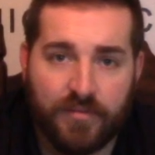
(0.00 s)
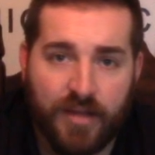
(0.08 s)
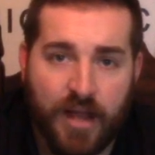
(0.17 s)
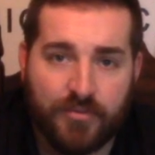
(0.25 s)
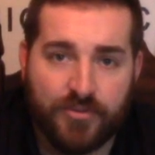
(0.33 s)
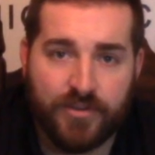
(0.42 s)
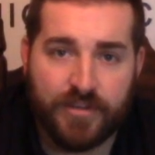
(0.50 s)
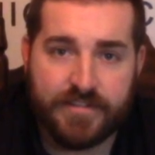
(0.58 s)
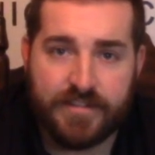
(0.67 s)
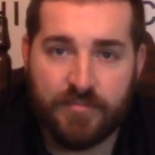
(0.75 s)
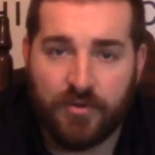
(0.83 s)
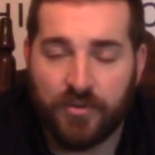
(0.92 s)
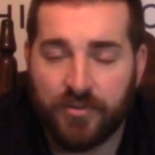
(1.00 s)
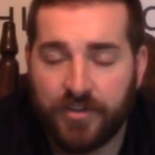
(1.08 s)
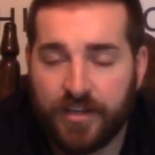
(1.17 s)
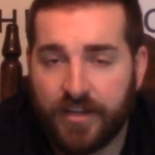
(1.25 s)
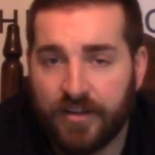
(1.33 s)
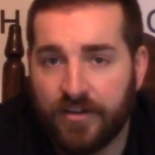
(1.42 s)
opportunity to see him early in
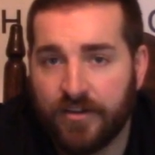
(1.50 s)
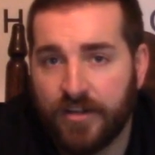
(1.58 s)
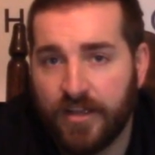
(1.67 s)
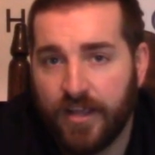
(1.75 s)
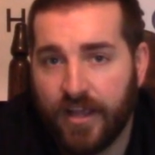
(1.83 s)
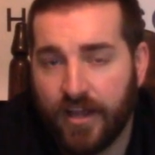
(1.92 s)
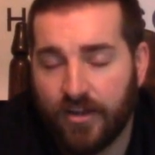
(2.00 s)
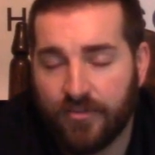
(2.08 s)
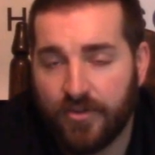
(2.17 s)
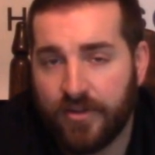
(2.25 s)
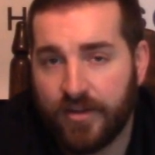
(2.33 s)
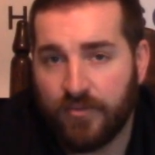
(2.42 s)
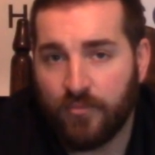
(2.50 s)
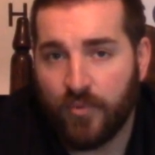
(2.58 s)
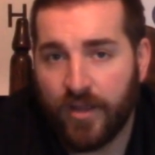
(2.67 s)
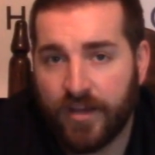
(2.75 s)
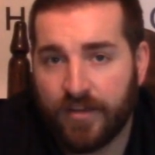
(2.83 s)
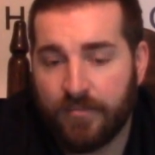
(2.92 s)
the year and although he didn't
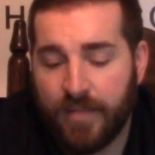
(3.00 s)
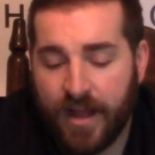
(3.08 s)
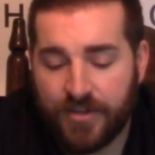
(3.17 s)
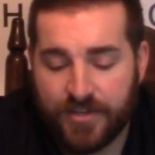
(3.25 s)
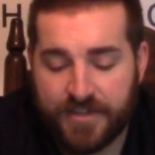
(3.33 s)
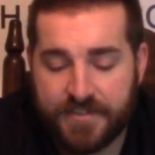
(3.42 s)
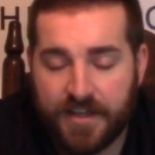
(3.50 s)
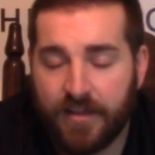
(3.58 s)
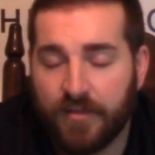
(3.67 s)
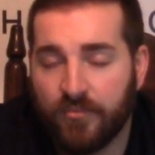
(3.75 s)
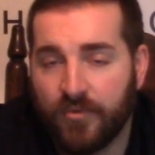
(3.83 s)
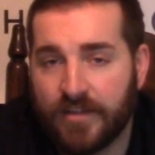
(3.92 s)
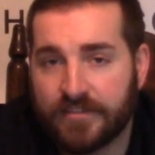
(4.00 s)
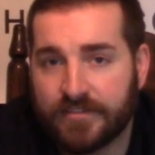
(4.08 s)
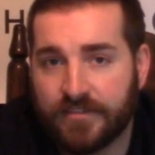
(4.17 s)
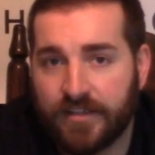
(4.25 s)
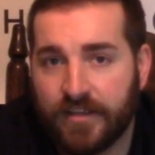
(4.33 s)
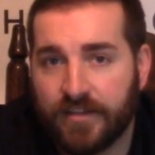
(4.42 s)
win the match, I saw him
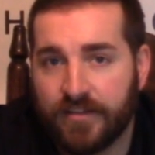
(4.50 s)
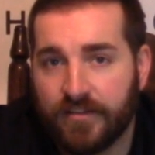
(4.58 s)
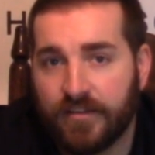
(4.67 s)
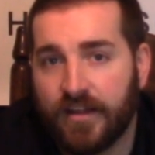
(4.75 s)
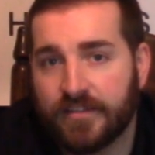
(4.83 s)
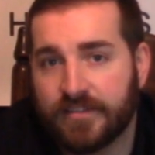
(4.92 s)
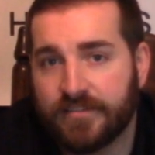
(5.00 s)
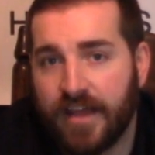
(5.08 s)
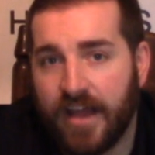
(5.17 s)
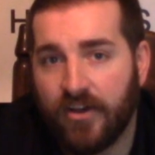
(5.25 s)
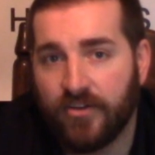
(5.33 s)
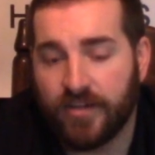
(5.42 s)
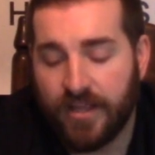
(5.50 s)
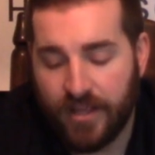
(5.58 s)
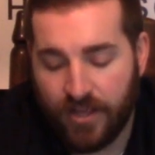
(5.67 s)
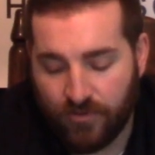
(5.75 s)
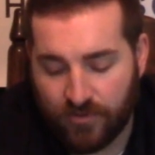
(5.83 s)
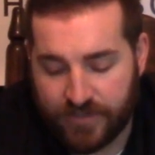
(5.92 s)
wrestling, lots of talent.
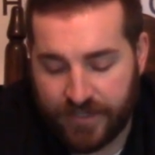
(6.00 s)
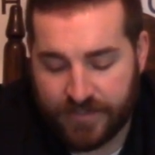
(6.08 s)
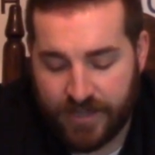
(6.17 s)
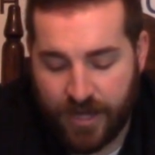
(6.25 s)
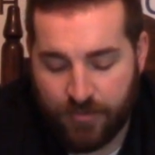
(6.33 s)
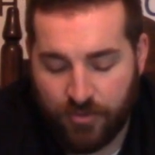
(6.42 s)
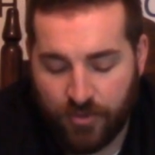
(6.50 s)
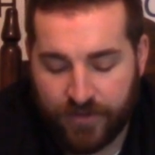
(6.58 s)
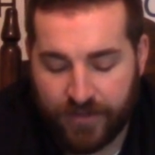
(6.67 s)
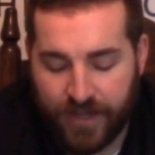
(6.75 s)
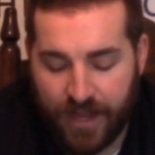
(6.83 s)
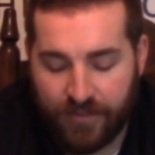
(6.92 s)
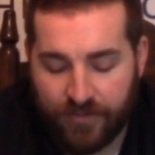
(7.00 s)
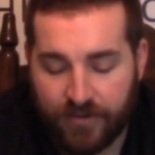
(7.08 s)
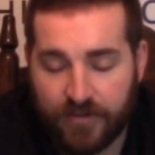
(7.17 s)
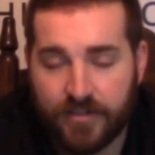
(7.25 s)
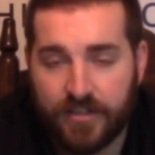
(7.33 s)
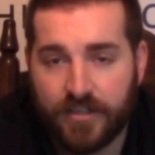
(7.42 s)
Looks like he's kind of put it
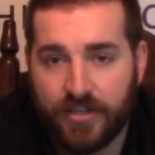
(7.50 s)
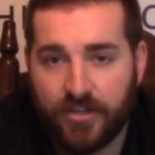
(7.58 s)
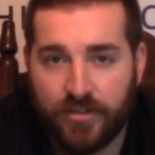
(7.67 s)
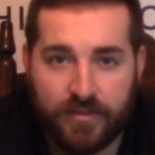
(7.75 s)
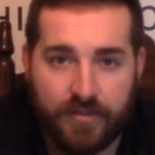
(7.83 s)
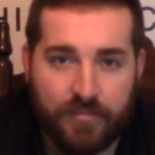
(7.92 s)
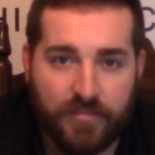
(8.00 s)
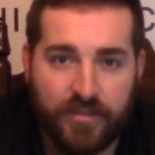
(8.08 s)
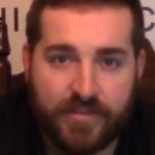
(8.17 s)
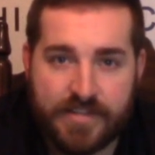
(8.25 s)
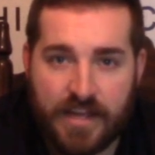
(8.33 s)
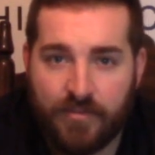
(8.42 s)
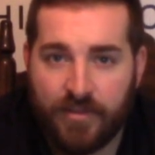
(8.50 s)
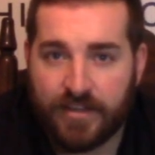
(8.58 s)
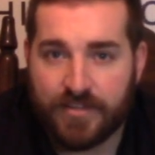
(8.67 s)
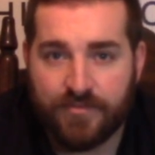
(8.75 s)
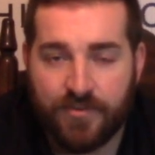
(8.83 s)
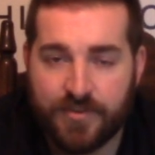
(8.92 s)
together. You know, I didn't believe I saw him like
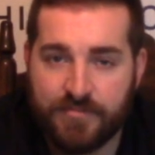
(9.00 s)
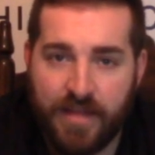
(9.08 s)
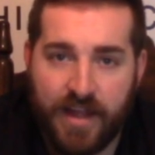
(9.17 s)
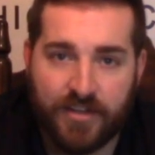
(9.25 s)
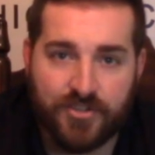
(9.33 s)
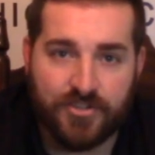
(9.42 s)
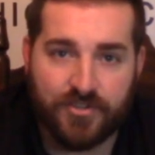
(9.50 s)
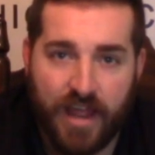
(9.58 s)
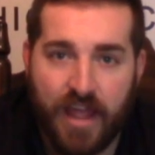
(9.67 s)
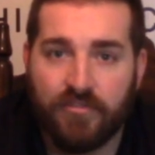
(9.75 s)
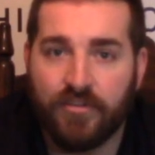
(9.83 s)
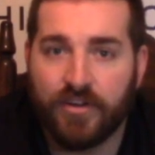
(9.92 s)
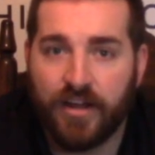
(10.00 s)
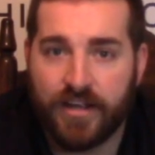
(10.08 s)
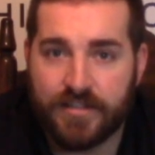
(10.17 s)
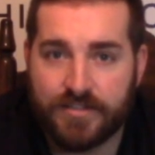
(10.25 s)
his first match ever in high